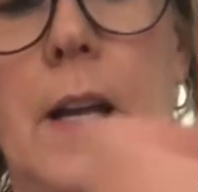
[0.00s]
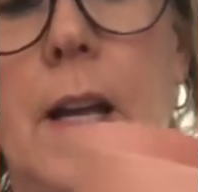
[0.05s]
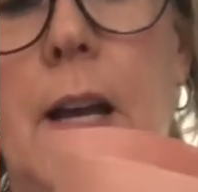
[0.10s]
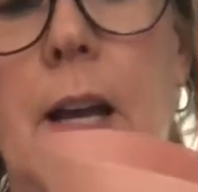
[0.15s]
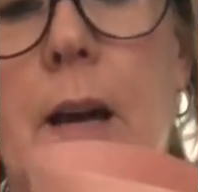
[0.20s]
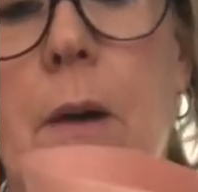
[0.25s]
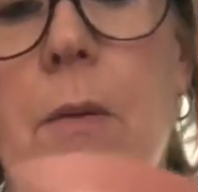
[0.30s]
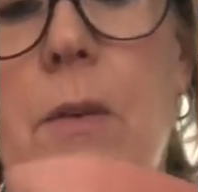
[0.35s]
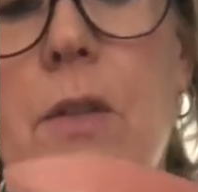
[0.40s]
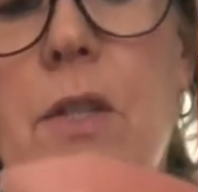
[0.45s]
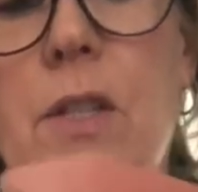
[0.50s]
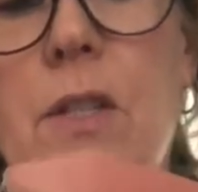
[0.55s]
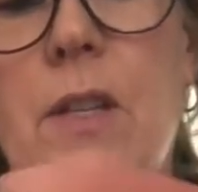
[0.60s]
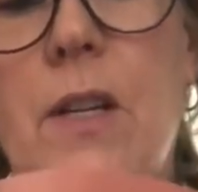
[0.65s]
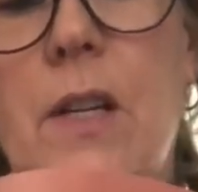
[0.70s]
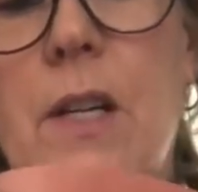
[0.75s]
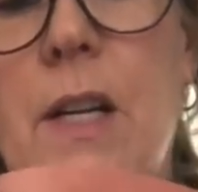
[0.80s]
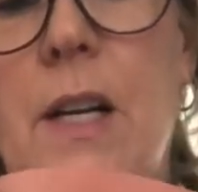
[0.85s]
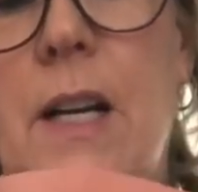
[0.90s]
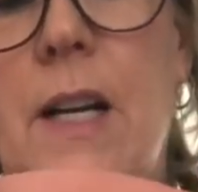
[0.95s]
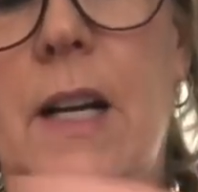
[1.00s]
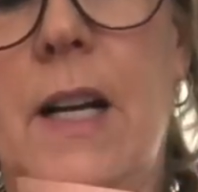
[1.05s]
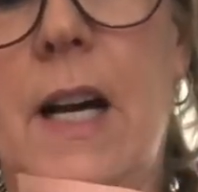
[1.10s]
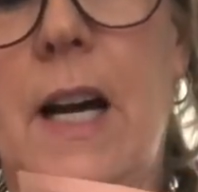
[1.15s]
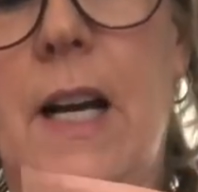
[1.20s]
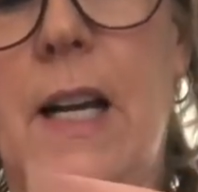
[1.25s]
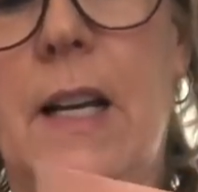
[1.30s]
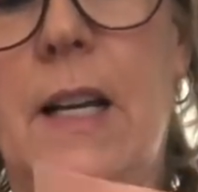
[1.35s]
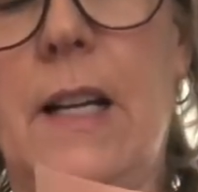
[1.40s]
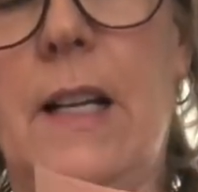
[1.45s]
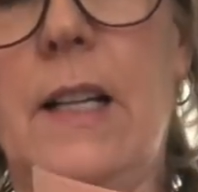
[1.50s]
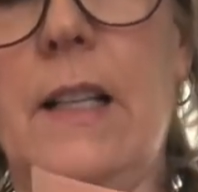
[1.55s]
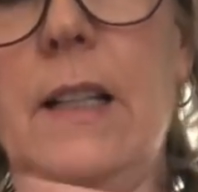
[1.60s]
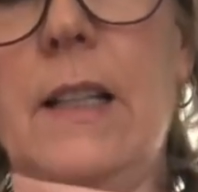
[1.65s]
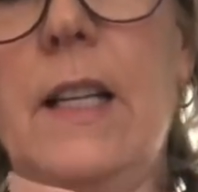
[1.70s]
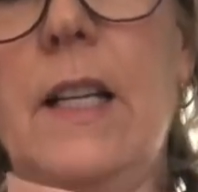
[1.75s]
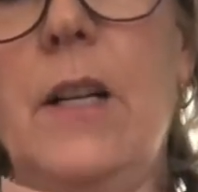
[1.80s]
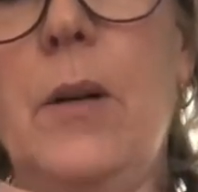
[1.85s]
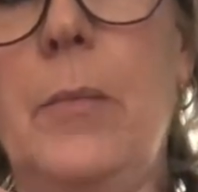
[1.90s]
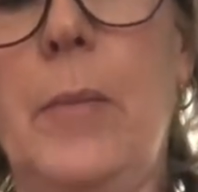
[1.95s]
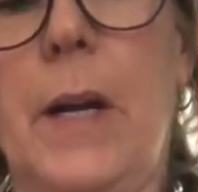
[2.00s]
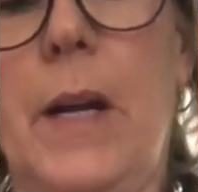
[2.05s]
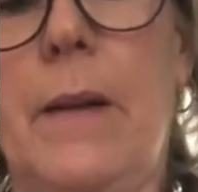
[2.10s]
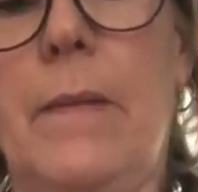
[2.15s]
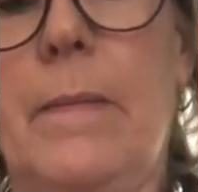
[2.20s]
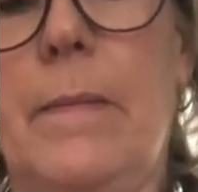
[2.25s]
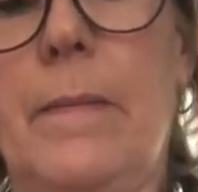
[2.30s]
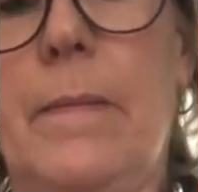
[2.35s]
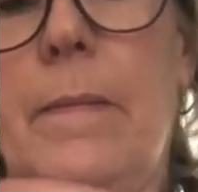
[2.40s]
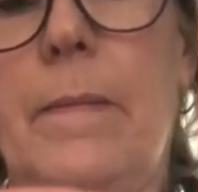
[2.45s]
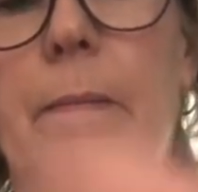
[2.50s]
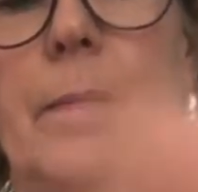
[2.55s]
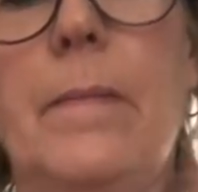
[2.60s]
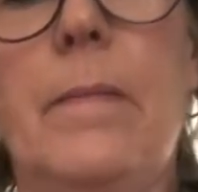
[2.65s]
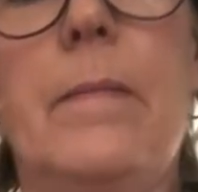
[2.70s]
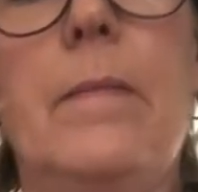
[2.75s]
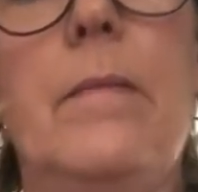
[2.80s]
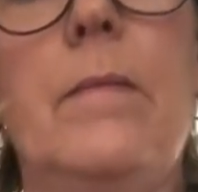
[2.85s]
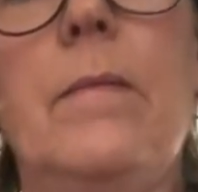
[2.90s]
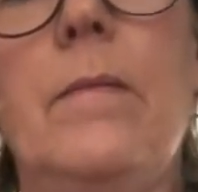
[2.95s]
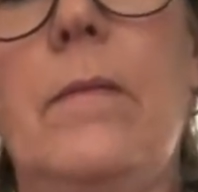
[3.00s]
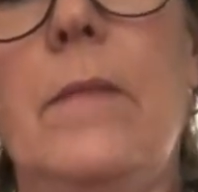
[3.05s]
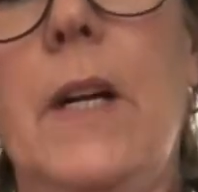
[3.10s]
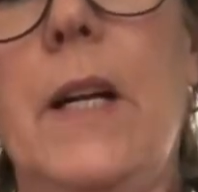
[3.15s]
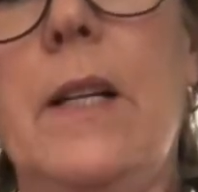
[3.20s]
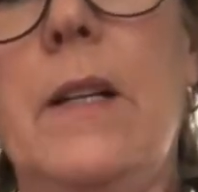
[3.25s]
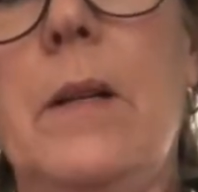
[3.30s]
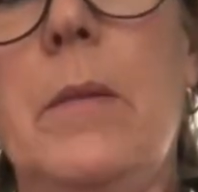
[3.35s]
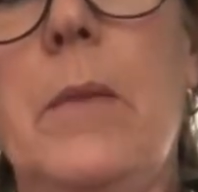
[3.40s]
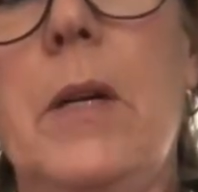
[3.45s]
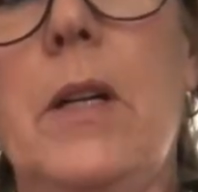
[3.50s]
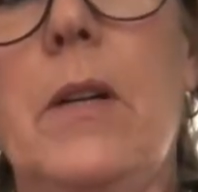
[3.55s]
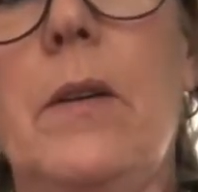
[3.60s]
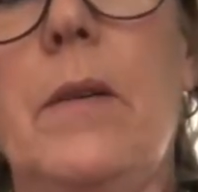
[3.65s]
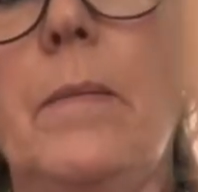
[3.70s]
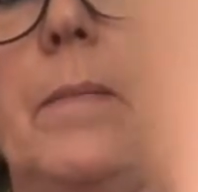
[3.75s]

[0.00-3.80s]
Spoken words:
and we're just gonna cut a little bit right in the middle.